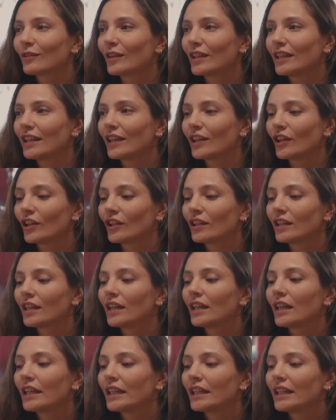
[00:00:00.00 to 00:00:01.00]
when
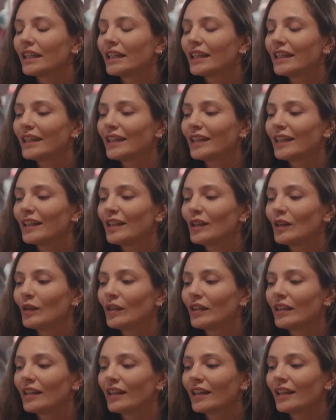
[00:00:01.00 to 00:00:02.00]

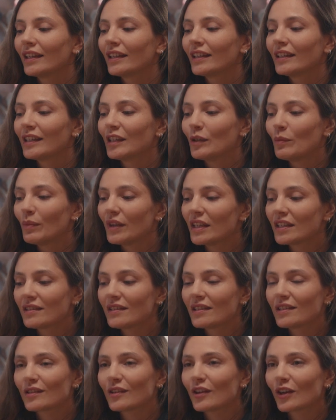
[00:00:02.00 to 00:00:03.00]
he meets
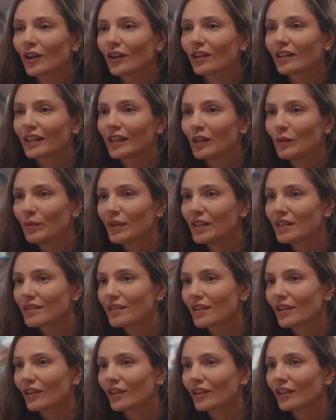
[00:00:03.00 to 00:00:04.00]
this girl,
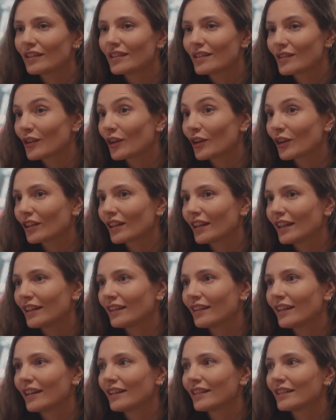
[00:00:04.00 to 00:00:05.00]

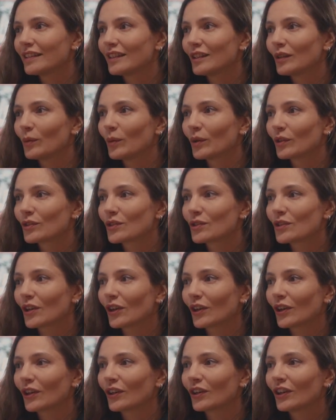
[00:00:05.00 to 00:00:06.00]
and then he wants
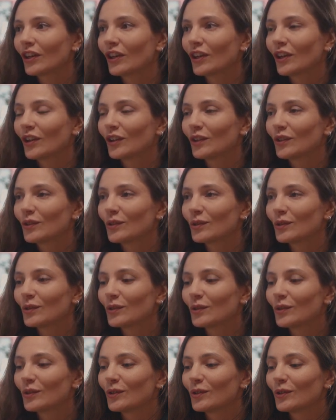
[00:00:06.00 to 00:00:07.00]

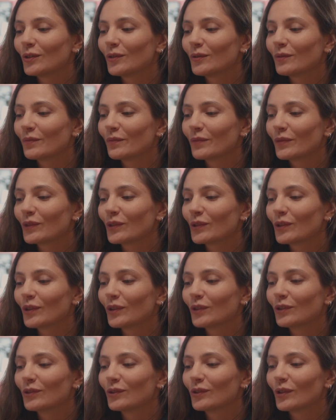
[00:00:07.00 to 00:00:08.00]
to
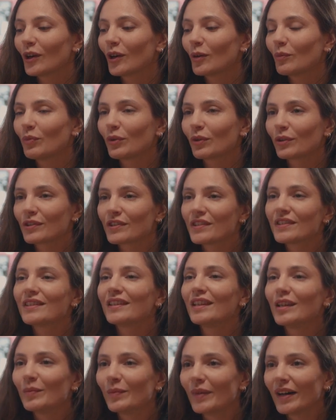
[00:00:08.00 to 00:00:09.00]
go to a porn
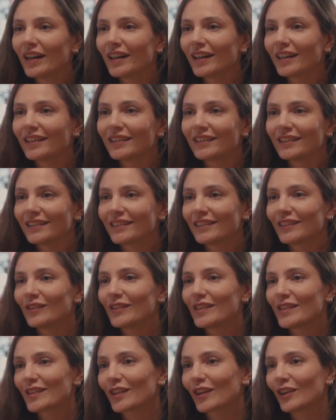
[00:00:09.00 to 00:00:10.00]
cinema
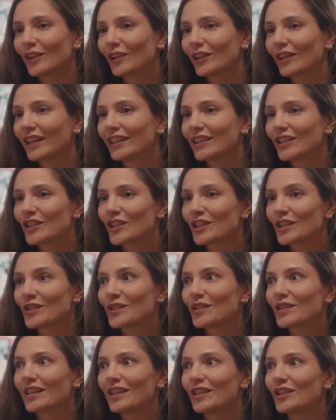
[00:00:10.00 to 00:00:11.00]
with her, and
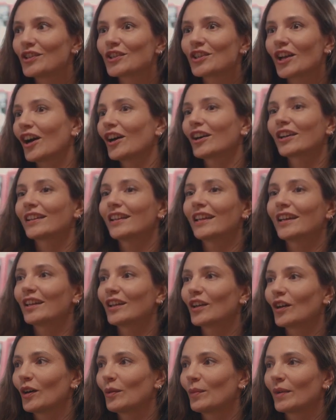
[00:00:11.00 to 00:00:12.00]
she's in shock,
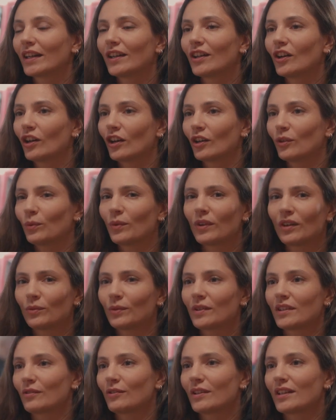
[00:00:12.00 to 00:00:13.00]
like, oh my God,
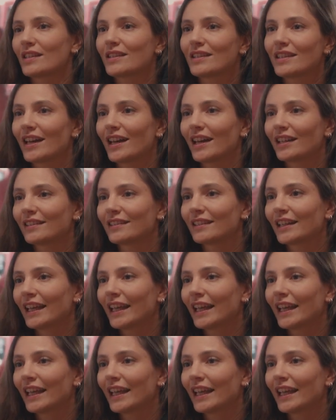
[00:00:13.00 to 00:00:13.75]
what is that?